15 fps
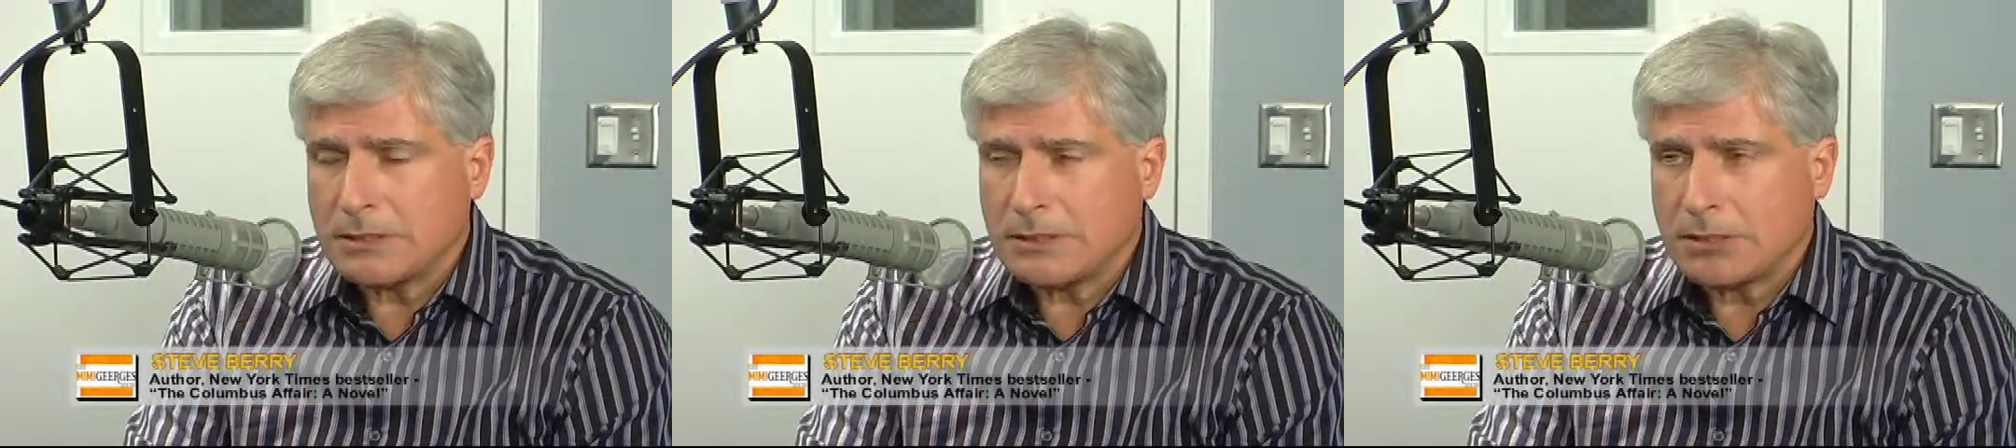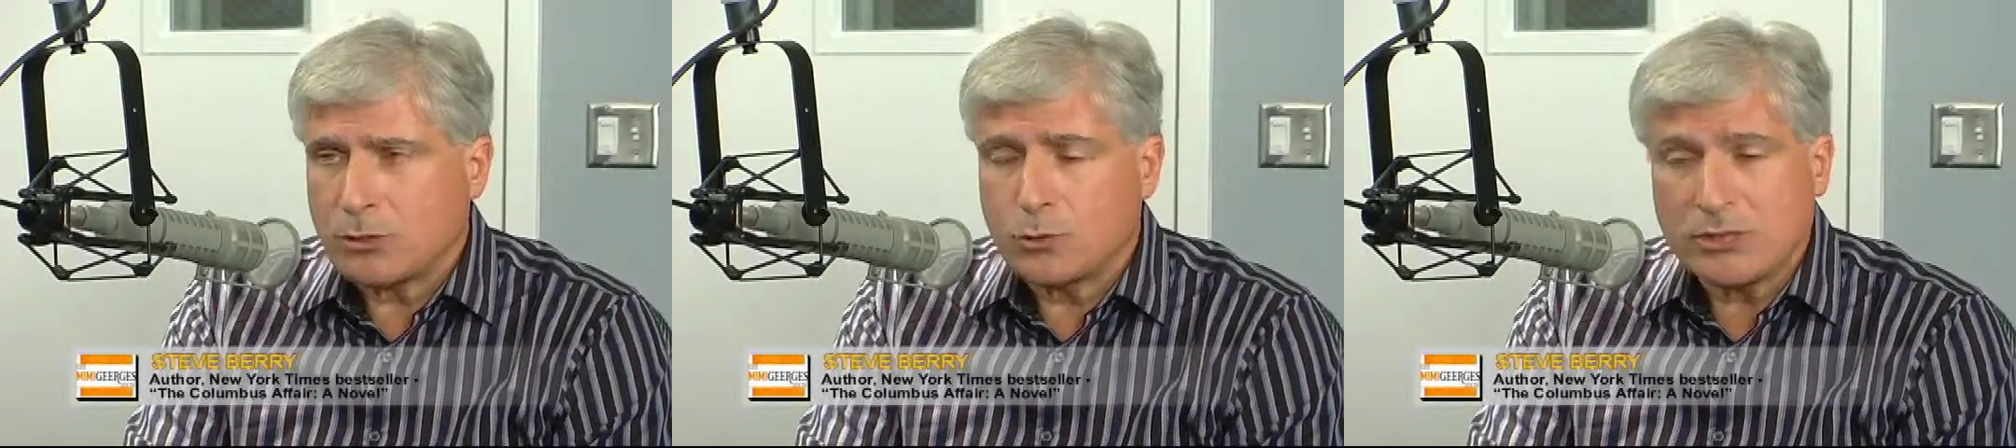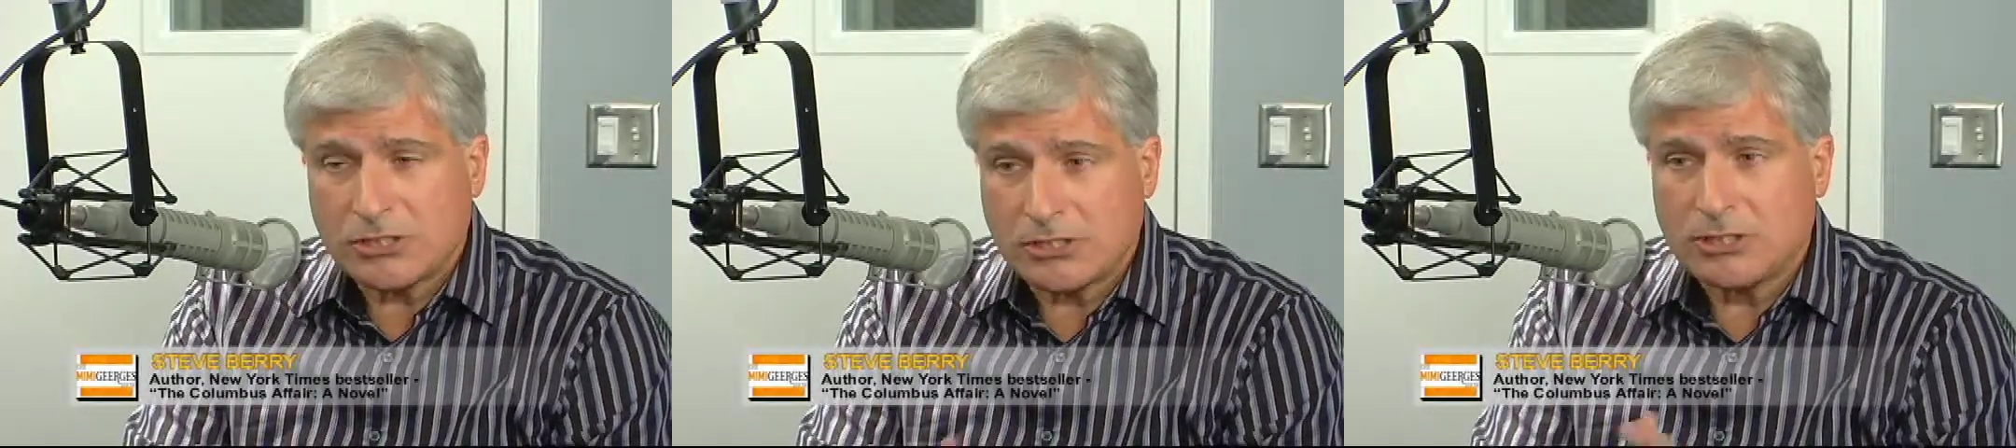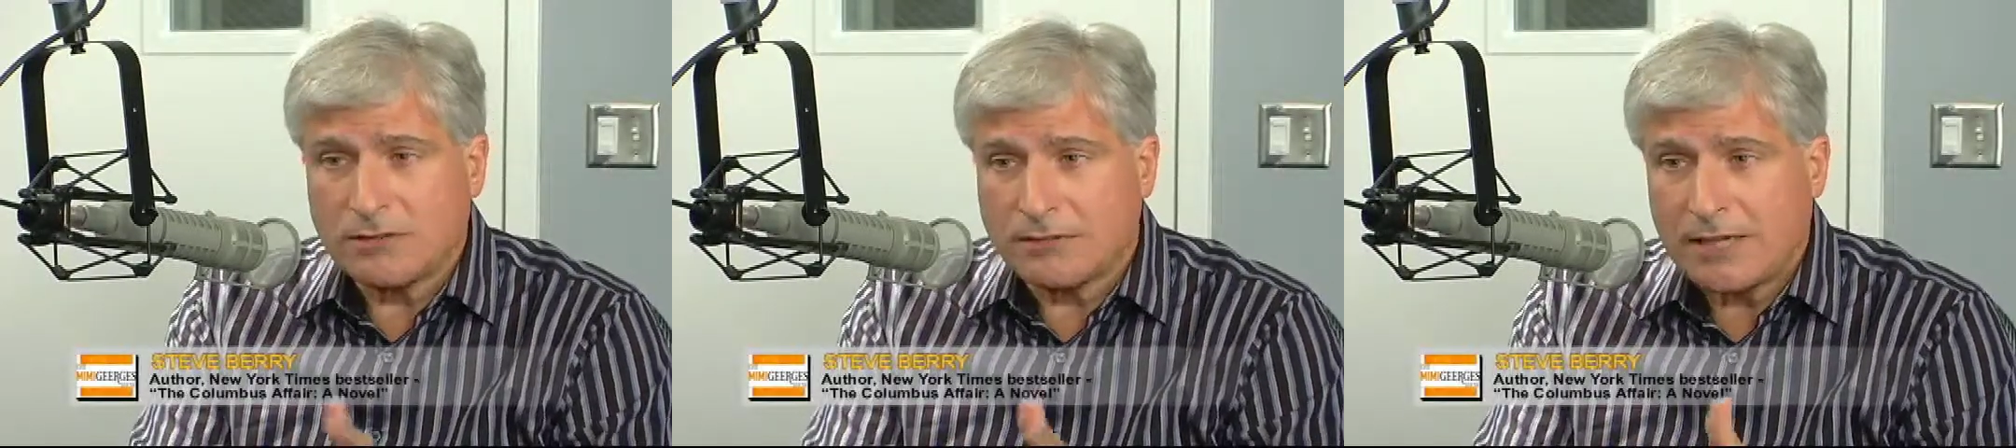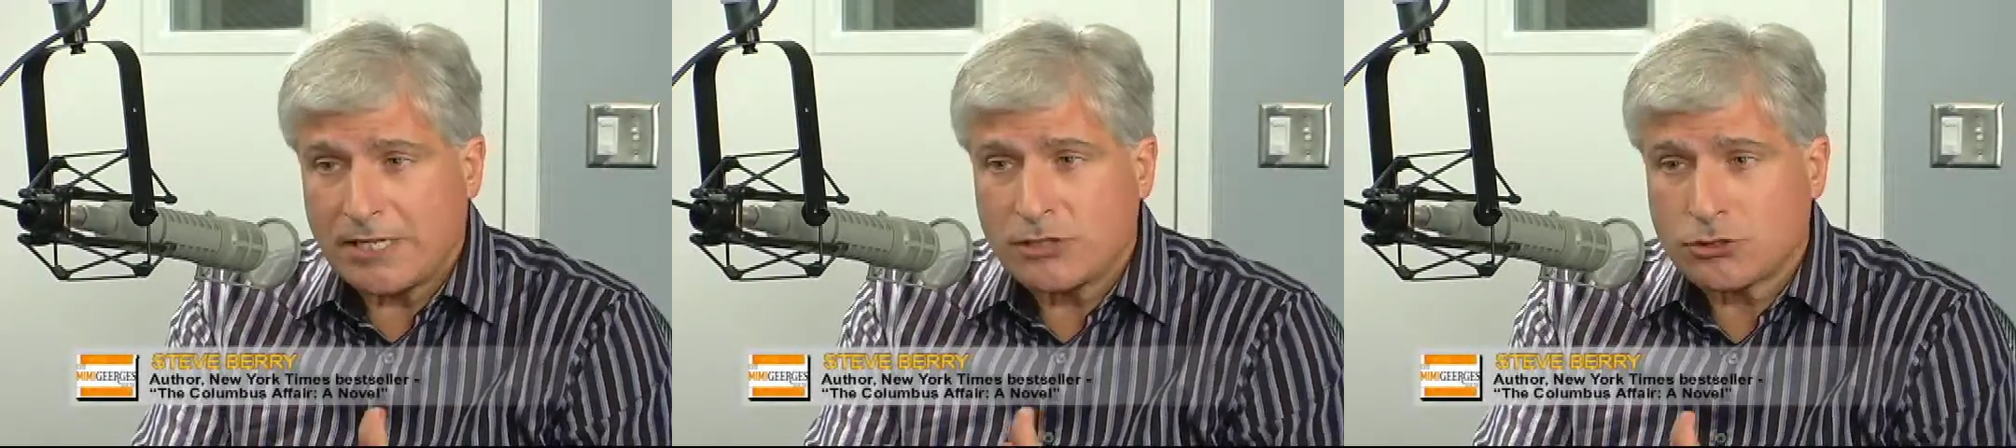
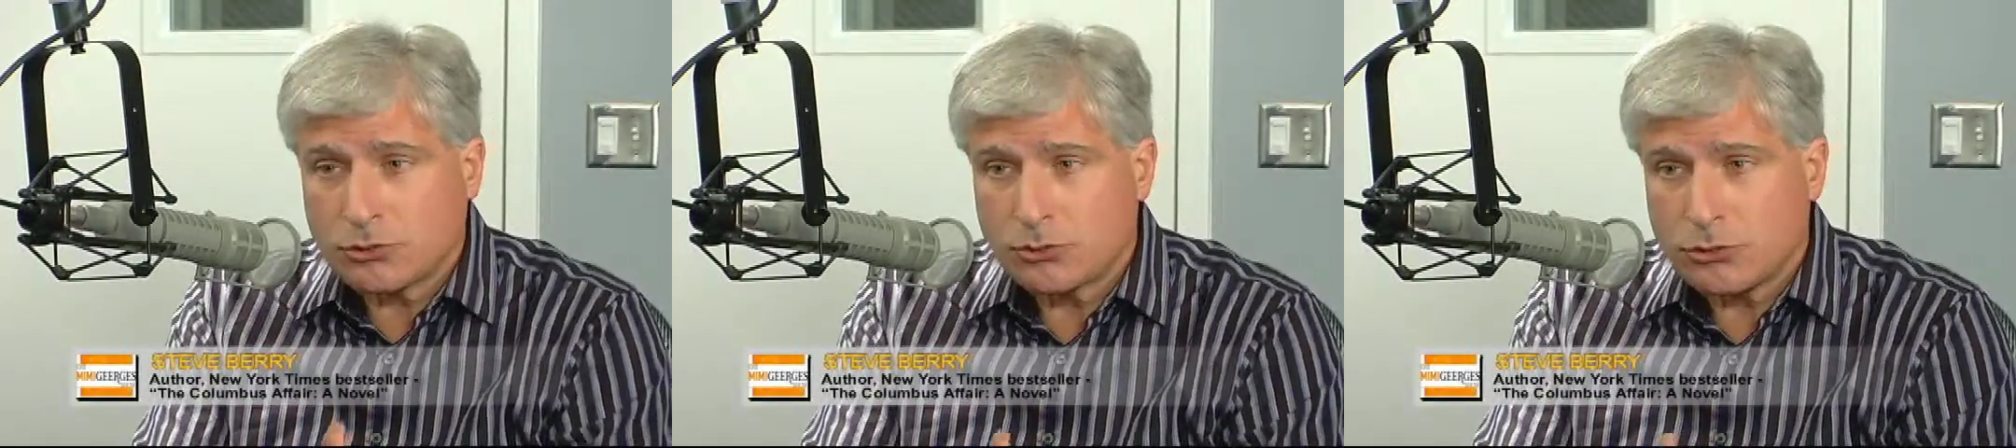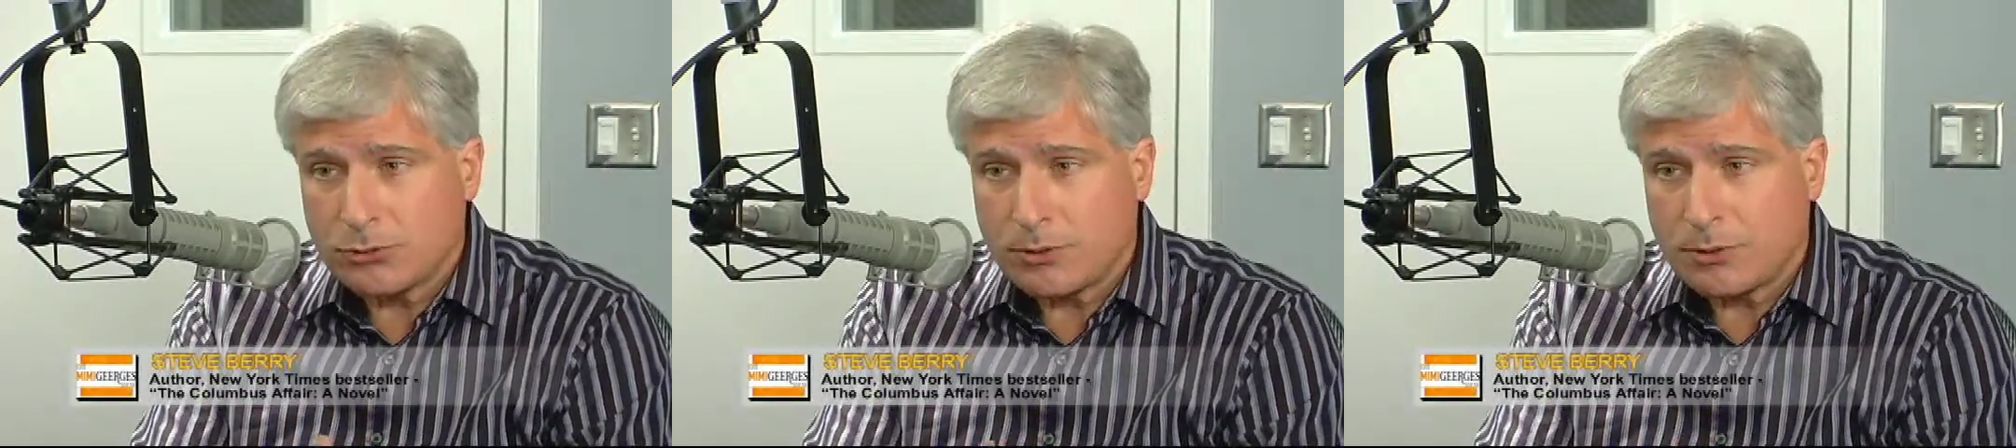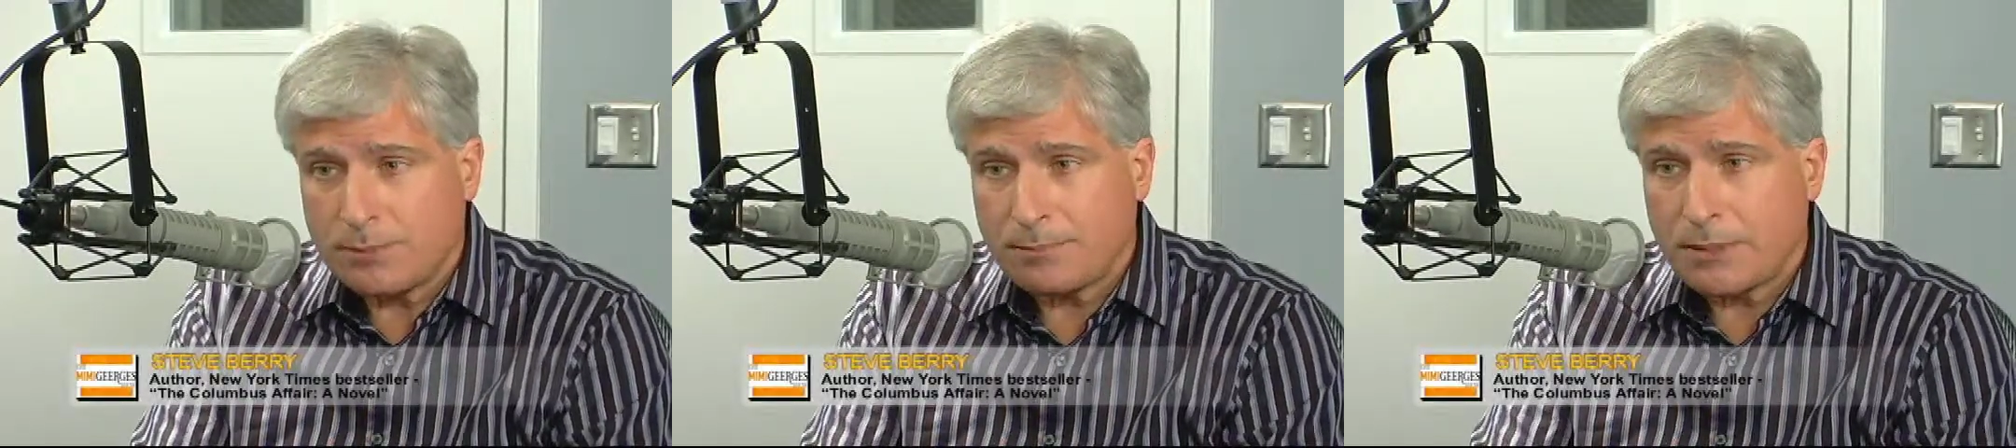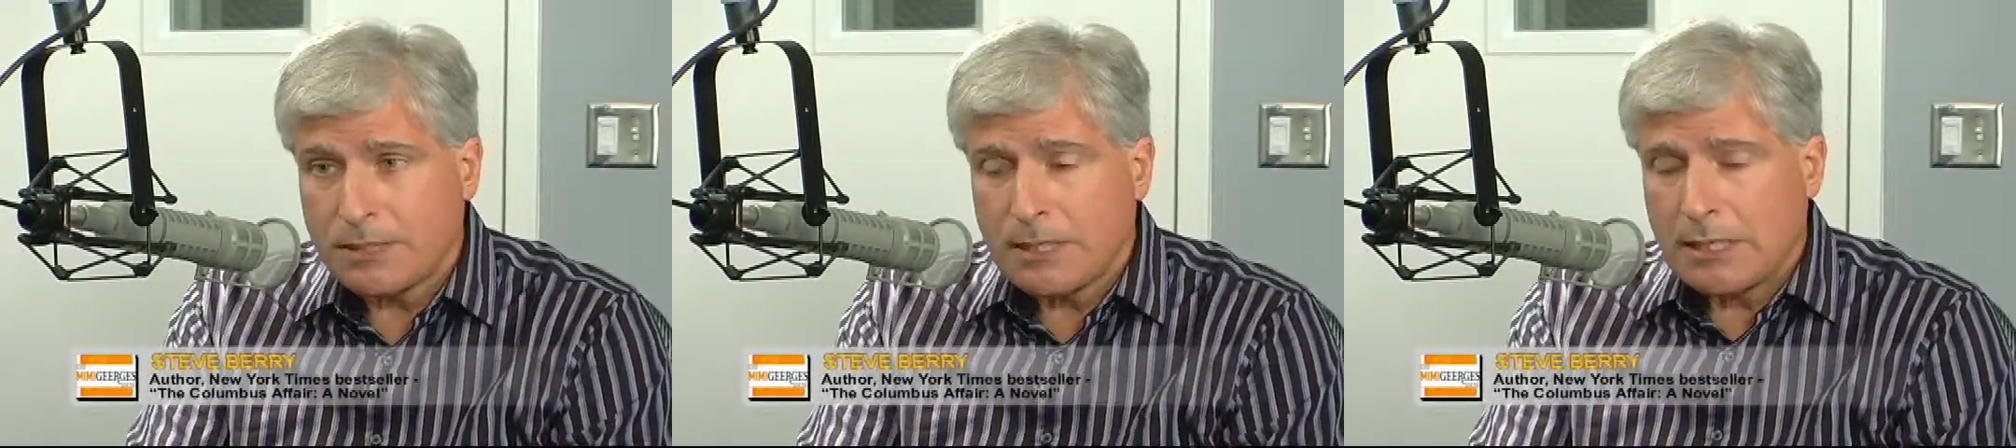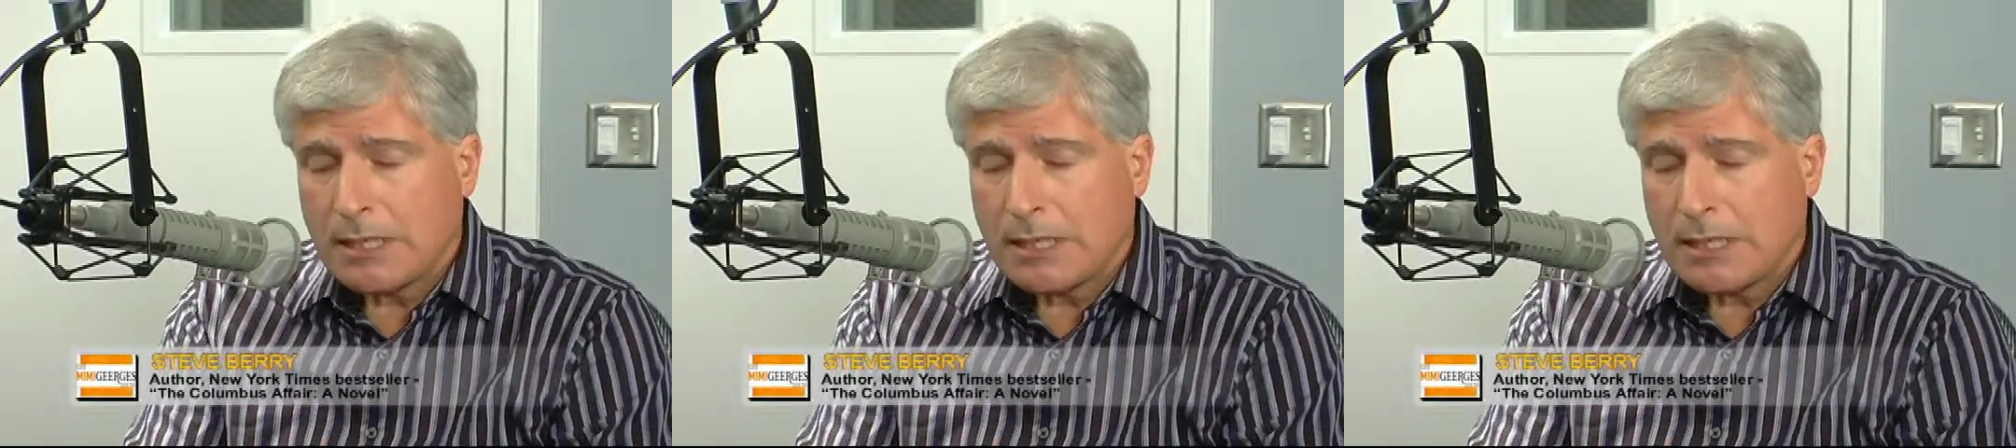inquisitive nature to him.